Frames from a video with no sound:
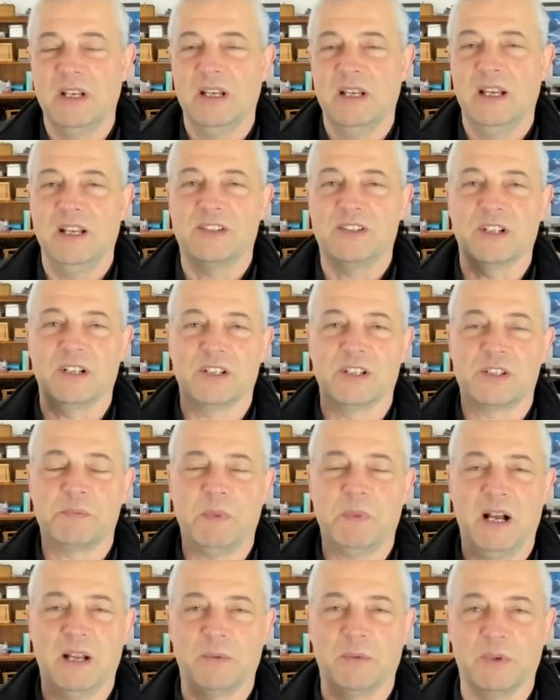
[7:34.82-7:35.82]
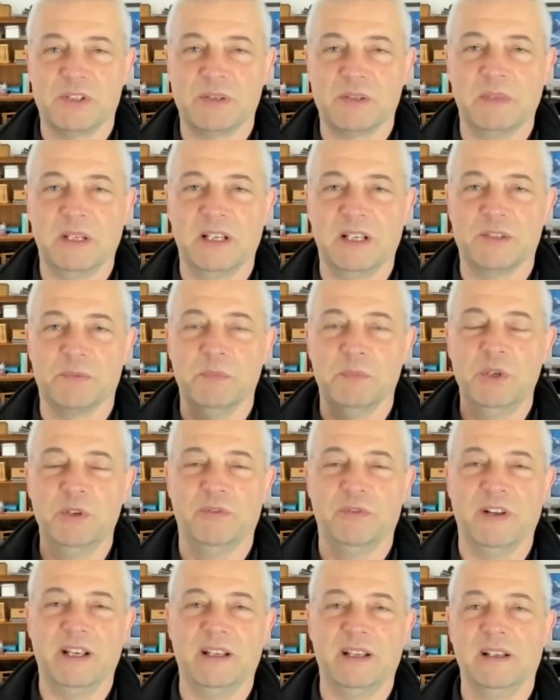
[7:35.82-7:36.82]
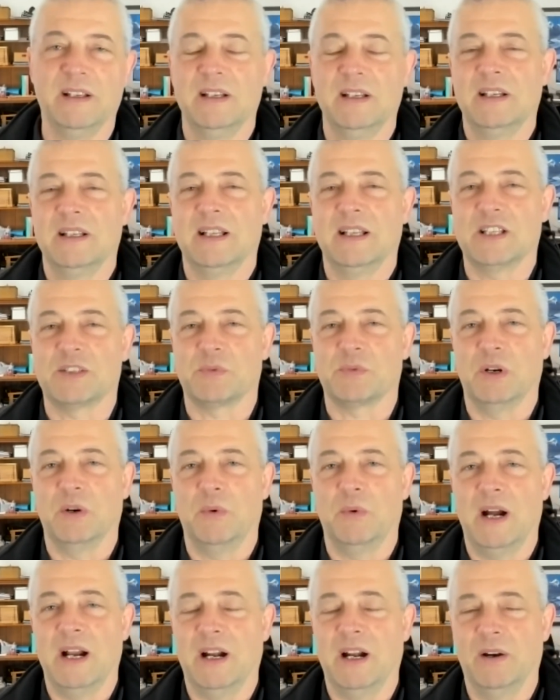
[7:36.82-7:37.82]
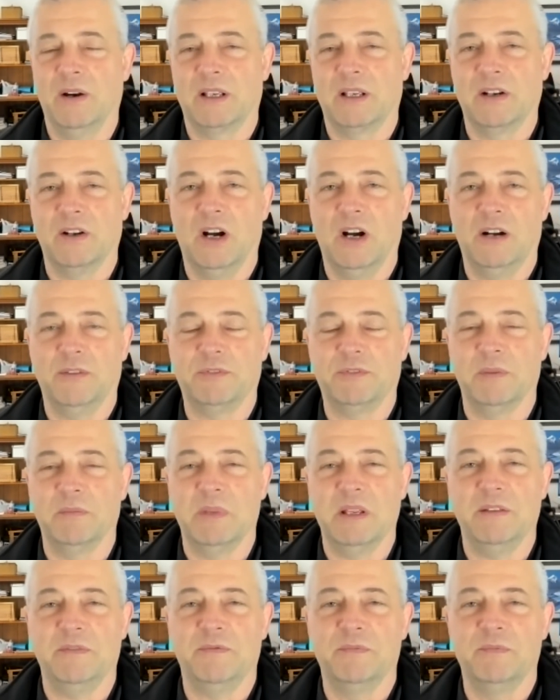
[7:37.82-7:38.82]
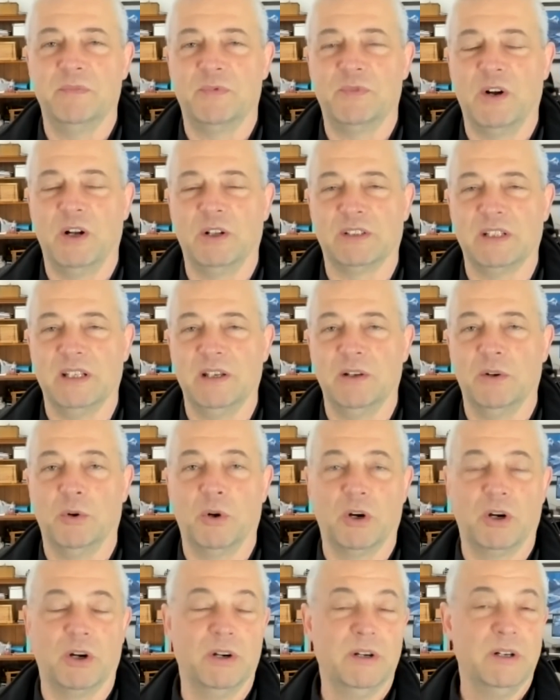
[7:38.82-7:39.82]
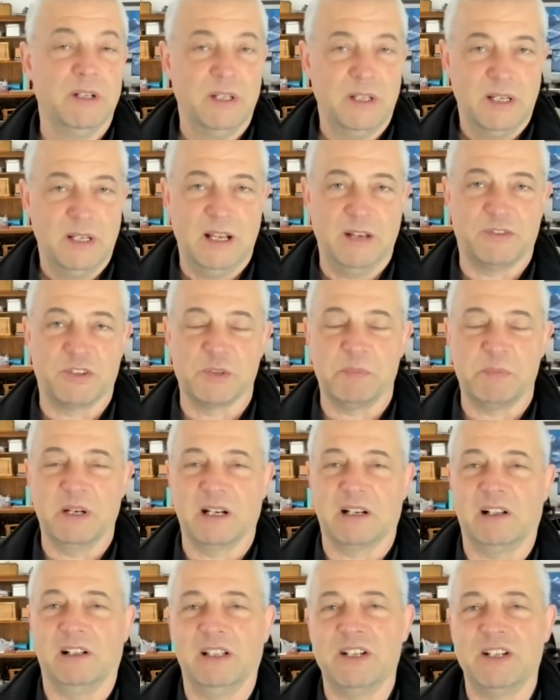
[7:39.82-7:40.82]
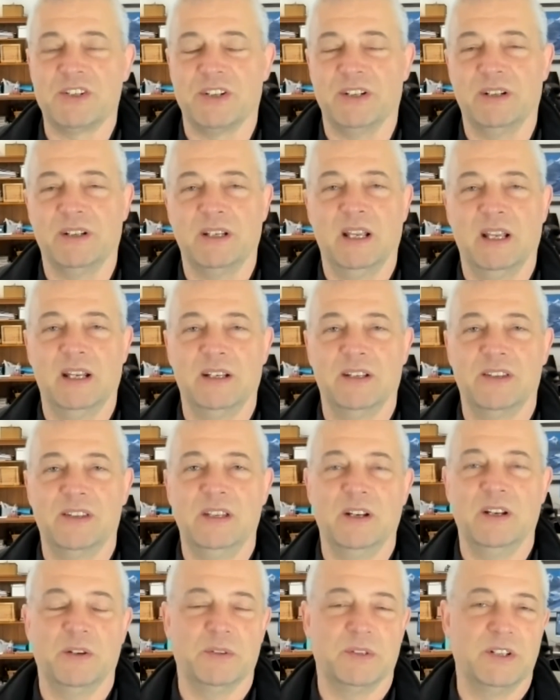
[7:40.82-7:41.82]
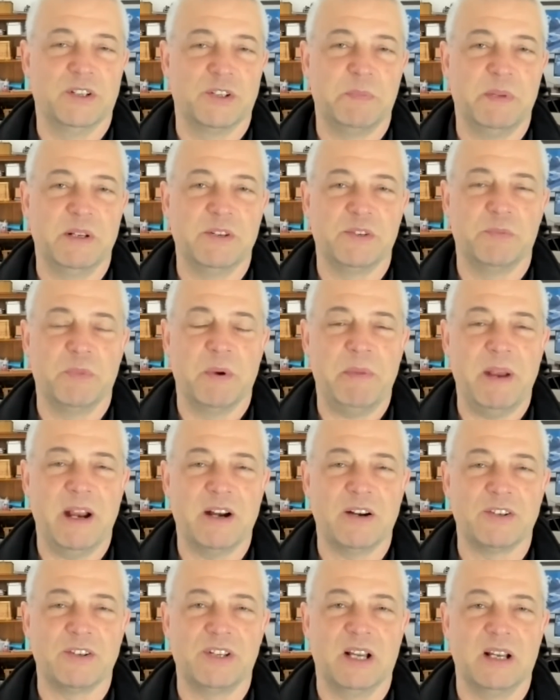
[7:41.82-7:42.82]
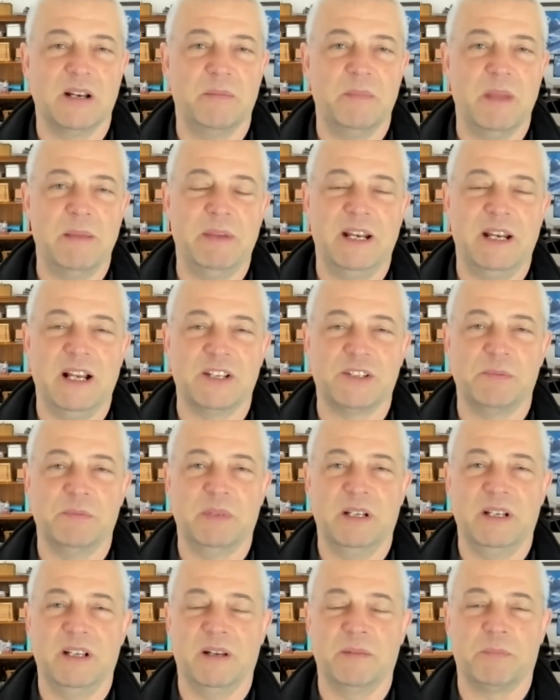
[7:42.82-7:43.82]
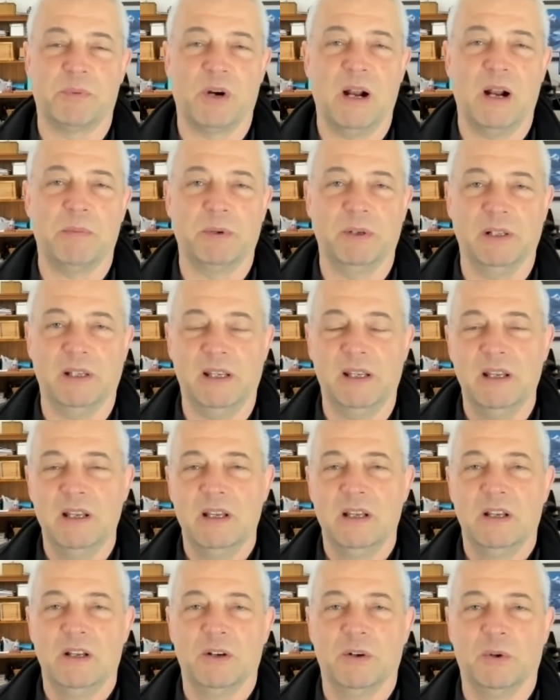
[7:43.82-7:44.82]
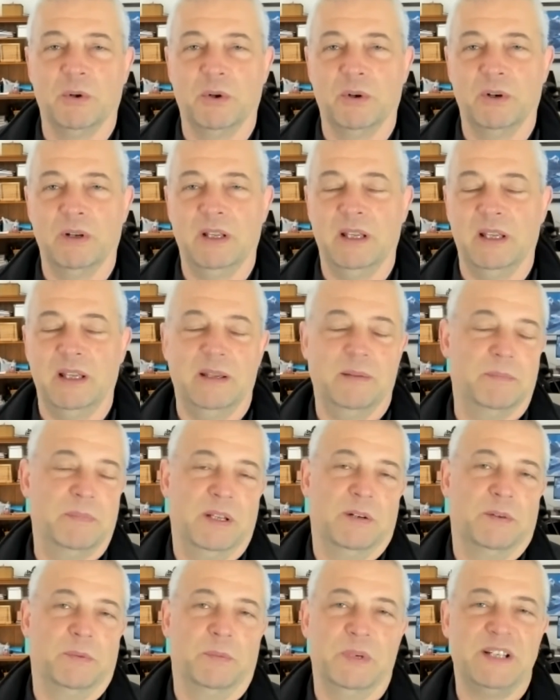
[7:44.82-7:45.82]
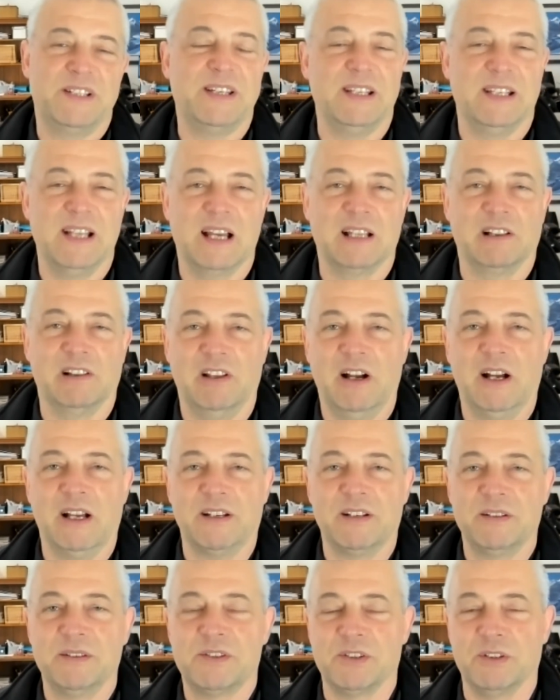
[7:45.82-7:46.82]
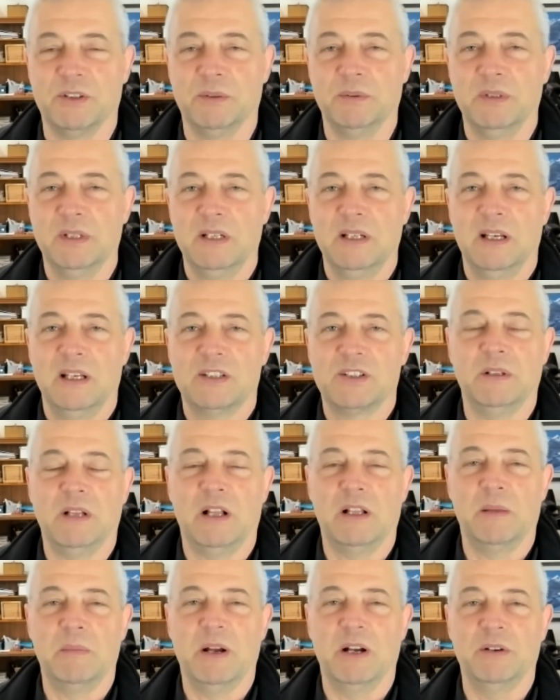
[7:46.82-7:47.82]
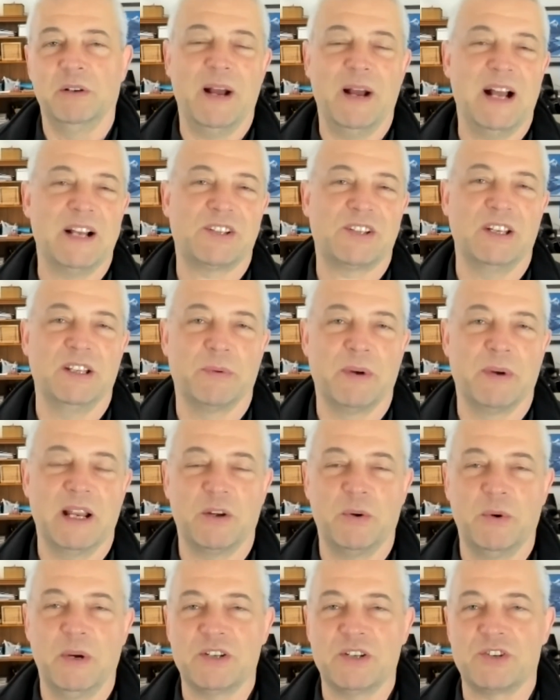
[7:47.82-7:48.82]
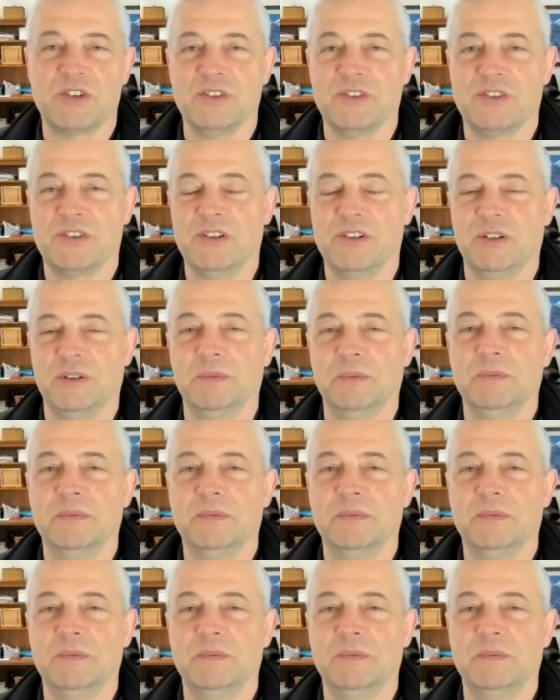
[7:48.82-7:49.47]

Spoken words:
it's in a spot where something is moving, that's where a wire can often be faulty. Or if there's been a collision and, there's been repairs done and maybe it hasn't been done properly, or, we see that a lot. So it's all about asking the right questions too.